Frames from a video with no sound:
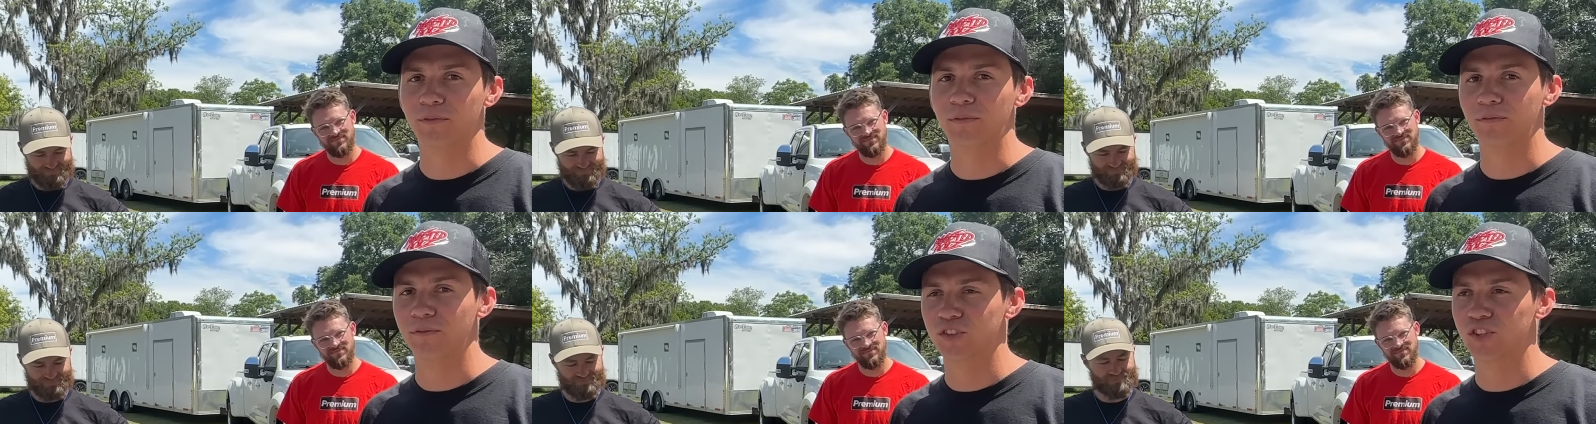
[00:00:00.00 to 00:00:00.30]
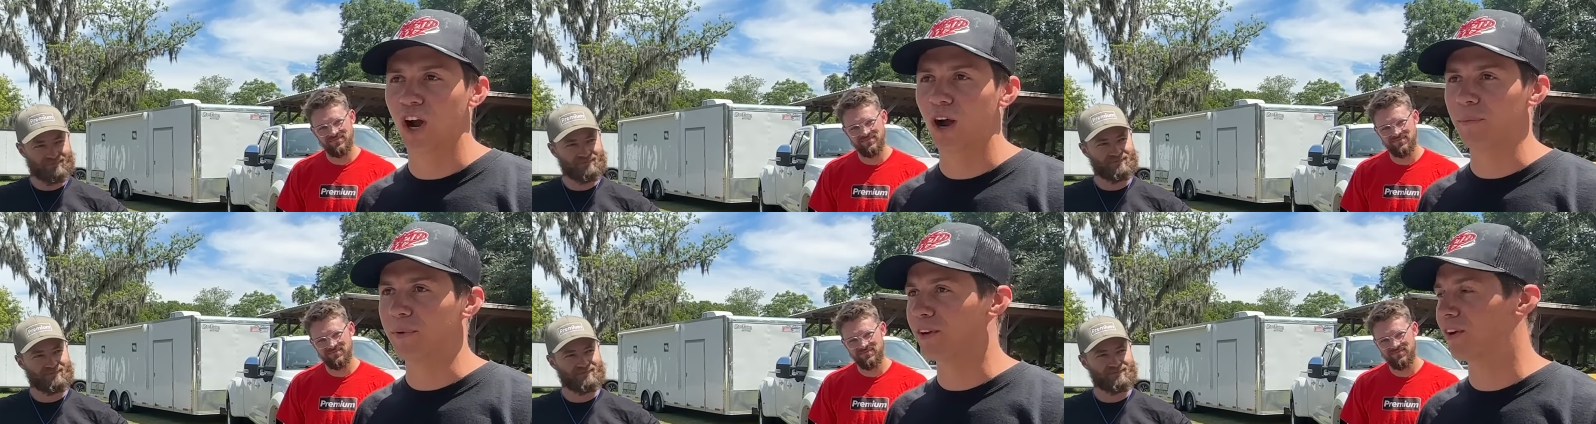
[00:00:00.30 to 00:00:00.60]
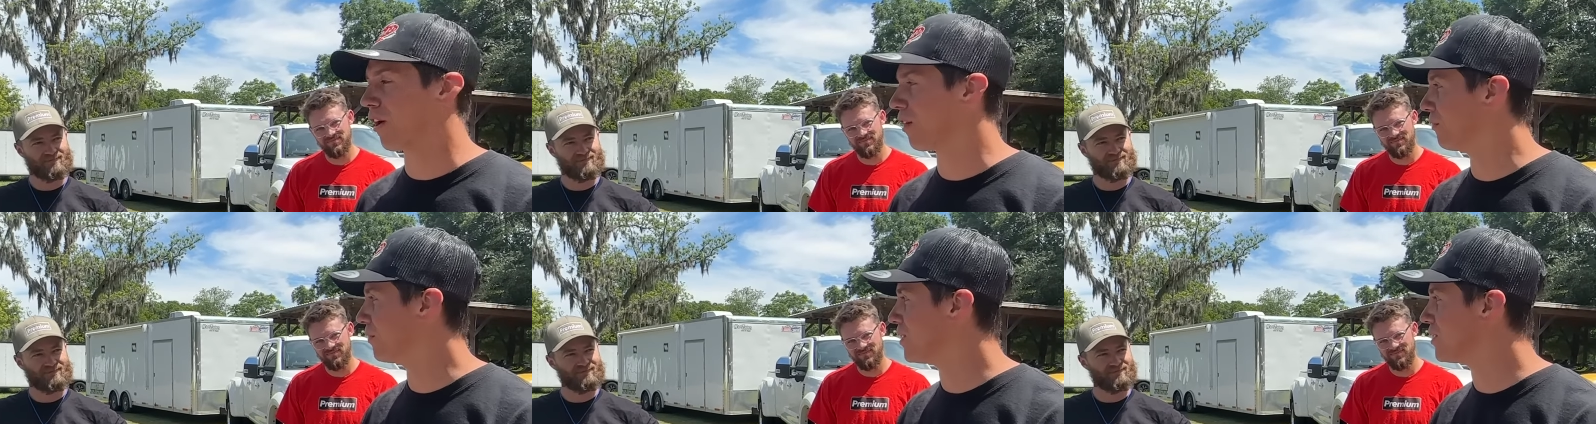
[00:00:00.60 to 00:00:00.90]
Speaker 1: a shopping
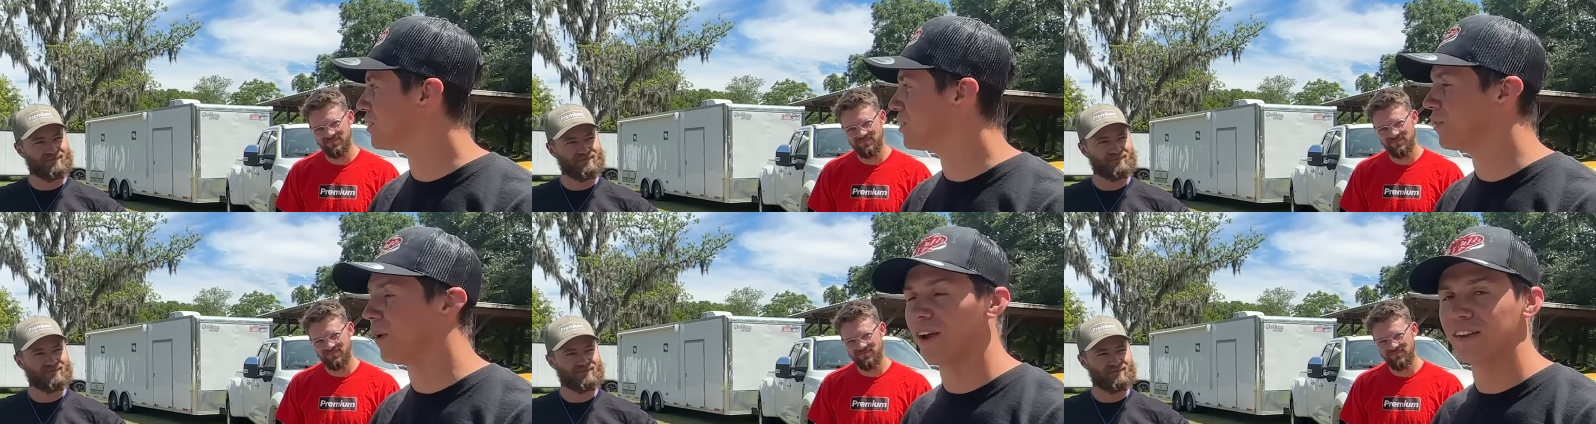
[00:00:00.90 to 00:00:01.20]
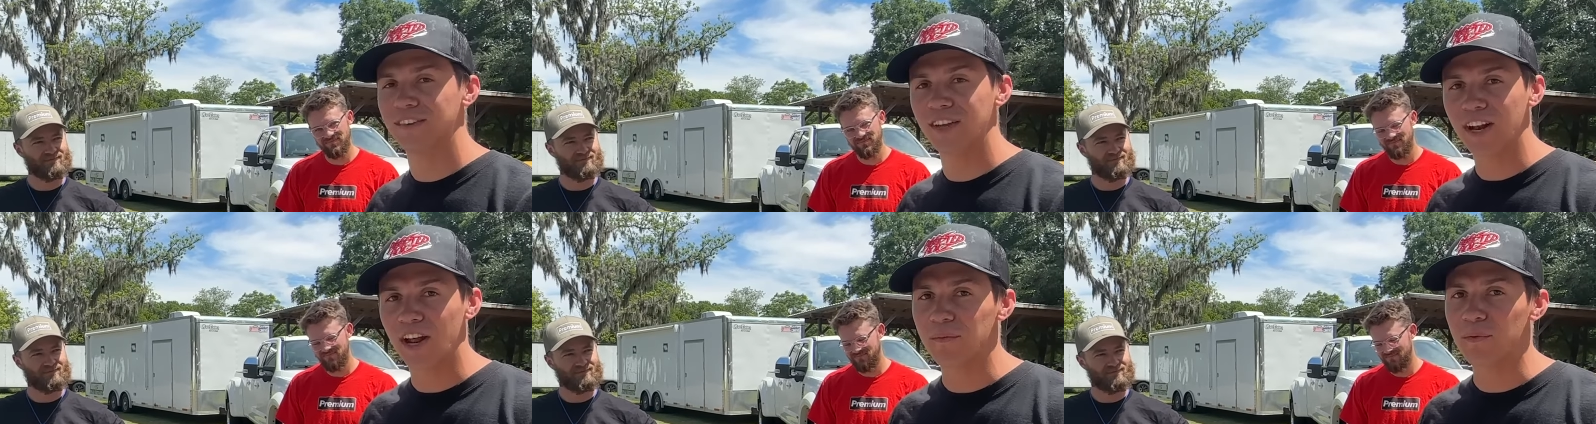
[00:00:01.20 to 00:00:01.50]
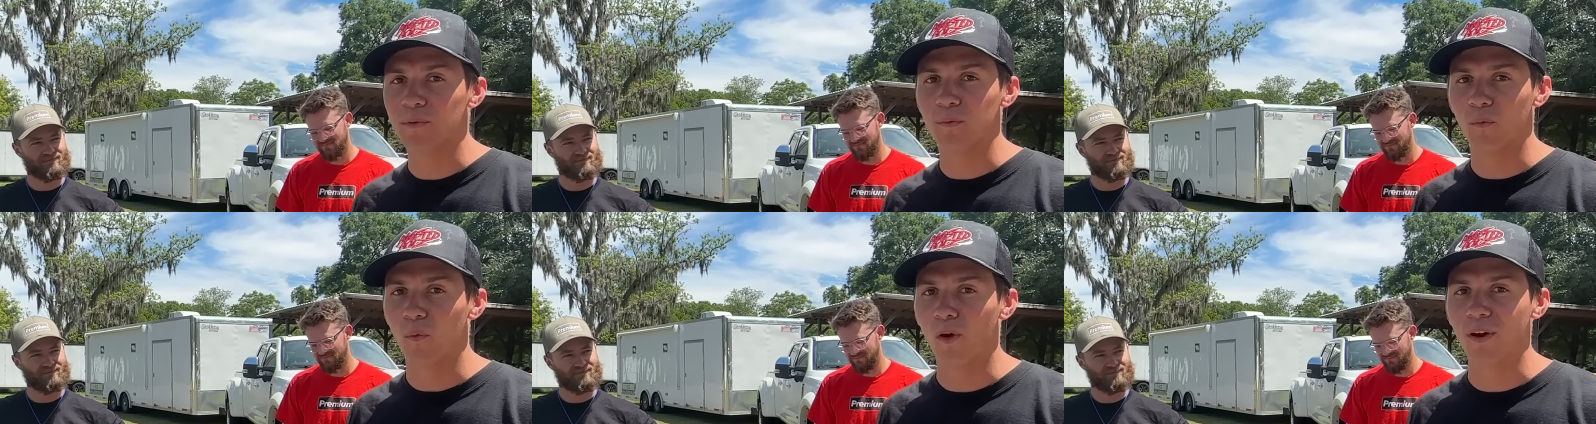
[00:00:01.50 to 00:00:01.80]
cart V2. I said I've
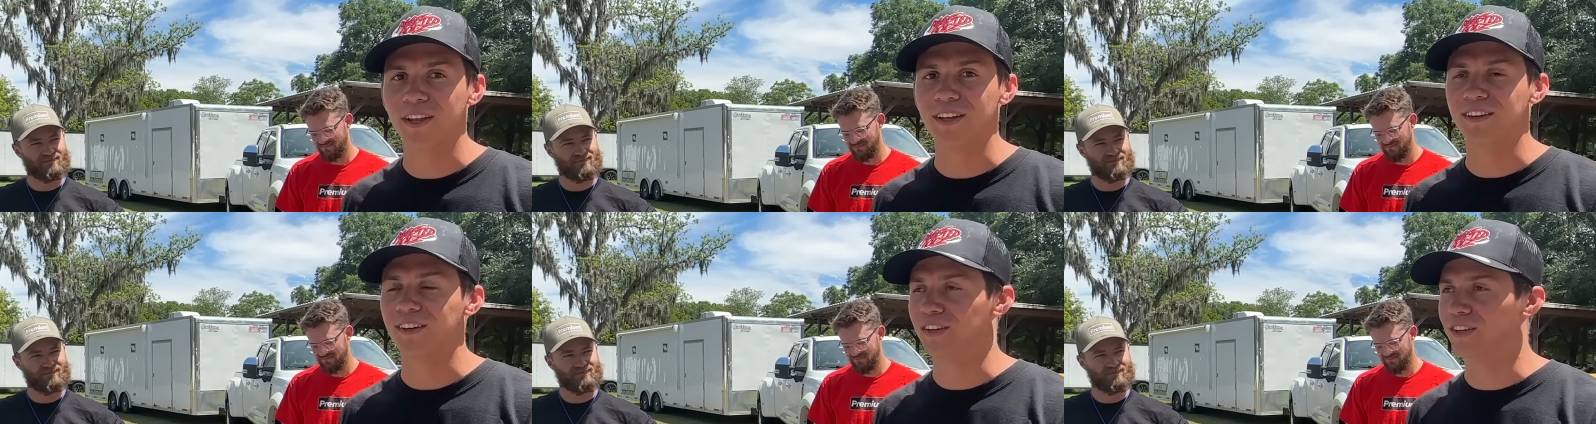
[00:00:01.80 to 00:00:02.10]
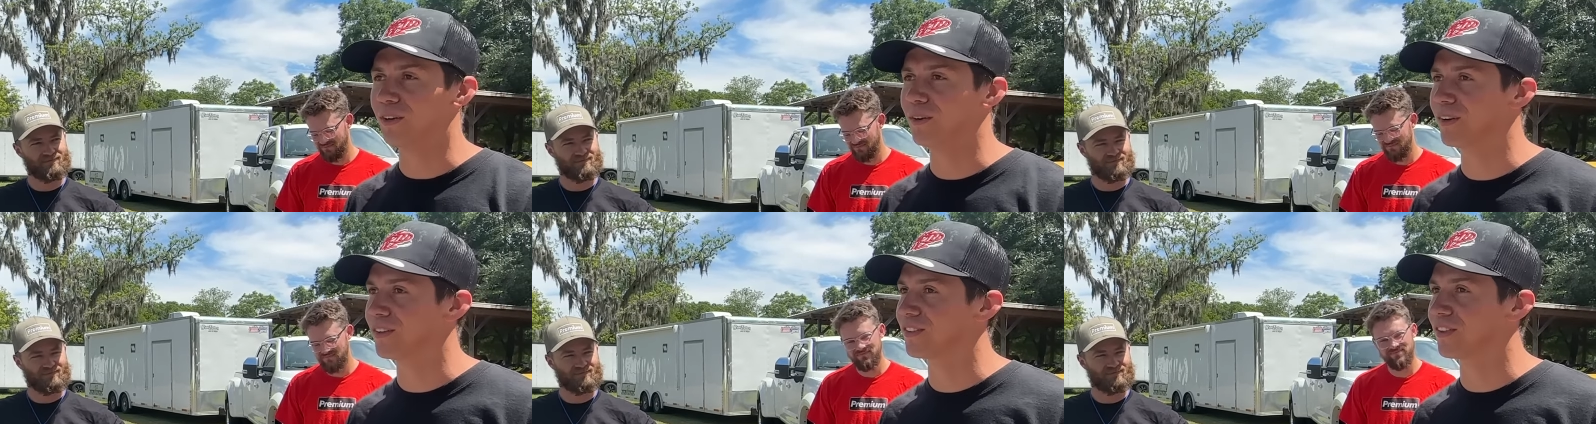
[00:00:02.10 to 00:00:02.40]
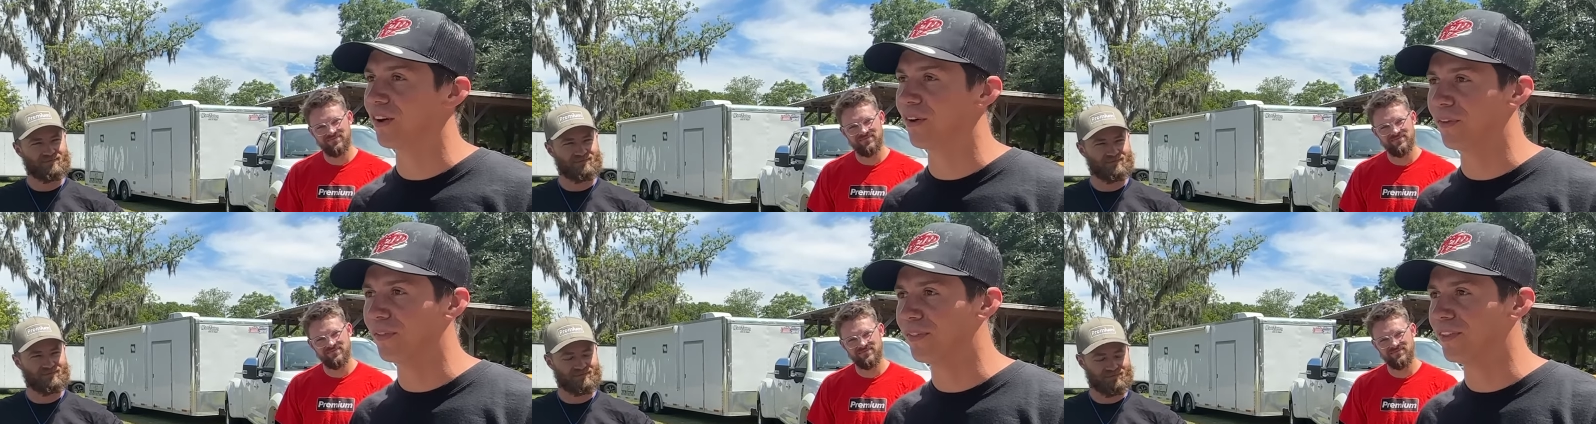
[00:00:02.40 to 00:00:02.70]
been wanting to do it,
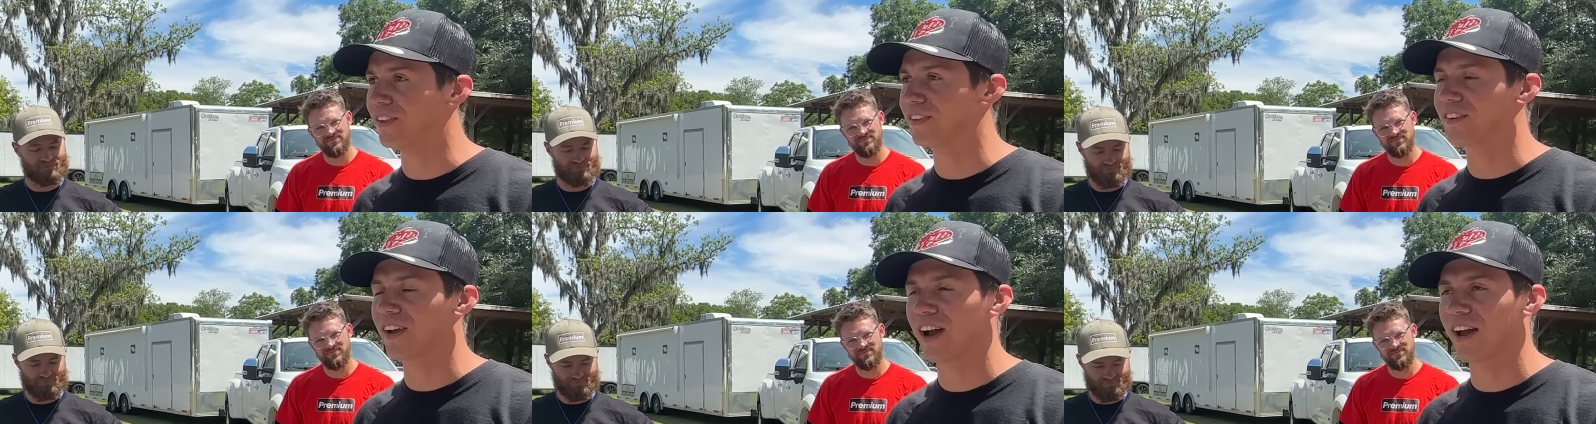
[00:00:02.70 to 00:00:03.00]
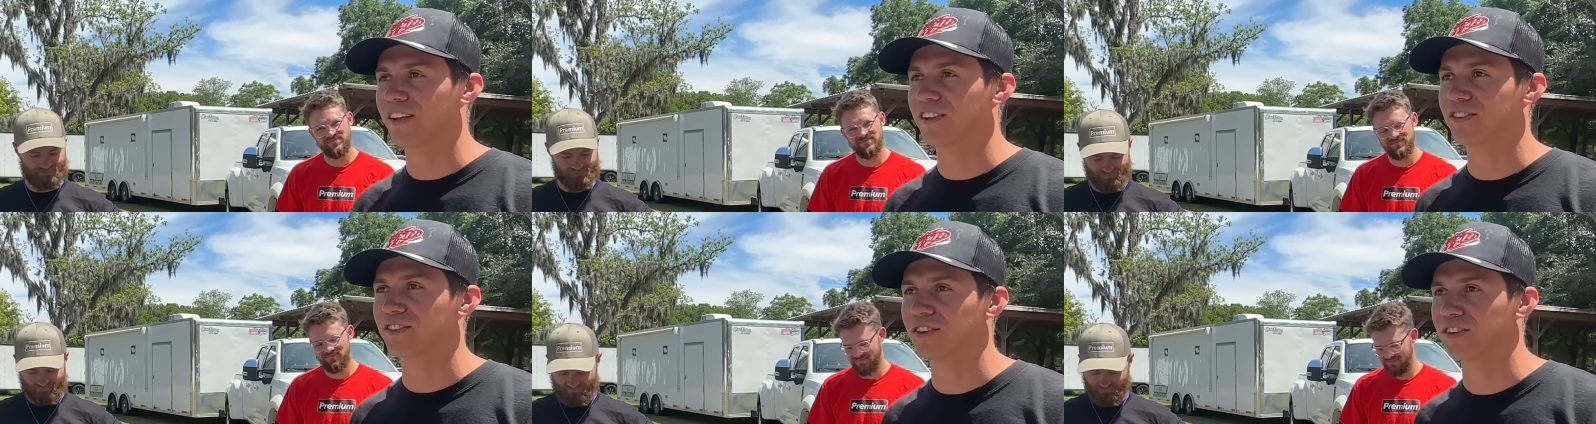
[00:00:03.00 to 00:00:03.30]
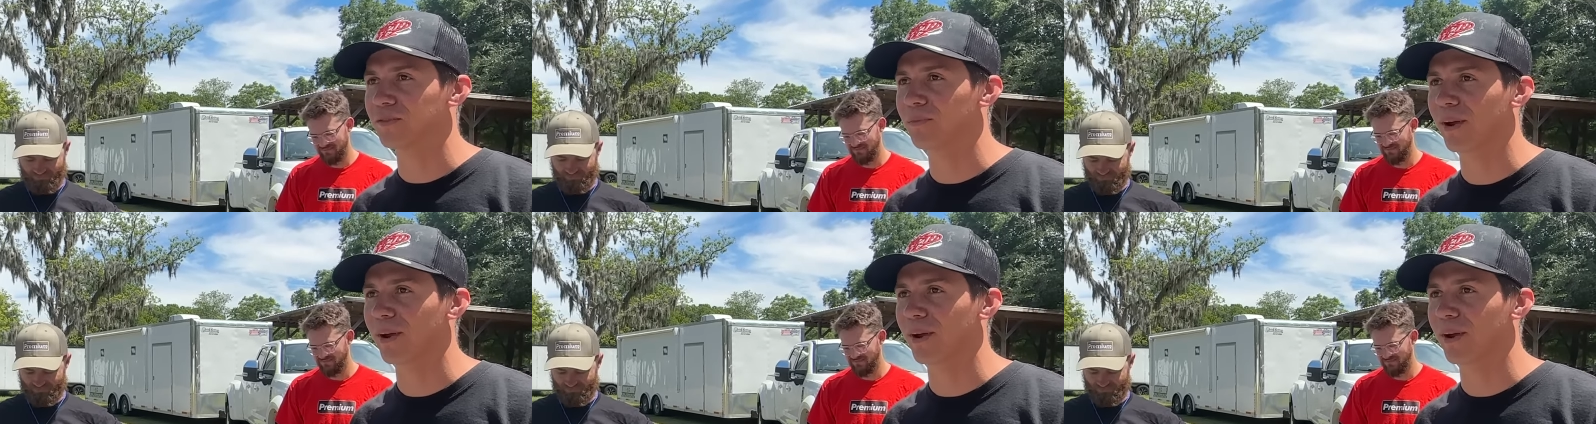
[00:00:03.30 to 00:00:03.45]
so these guys just